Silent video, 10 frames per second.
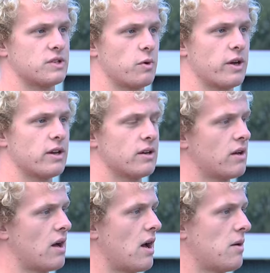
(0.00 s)
this week.
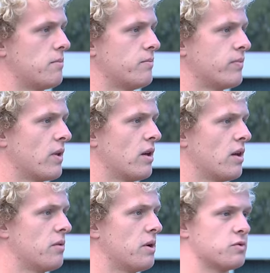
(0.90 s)

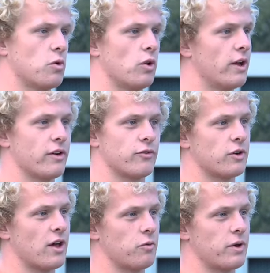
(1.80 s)
It means we're all eager
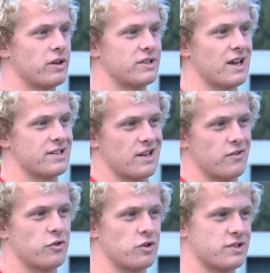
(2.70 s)
for another win. You taste
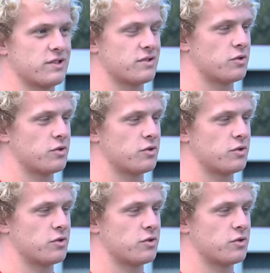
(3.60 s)
that first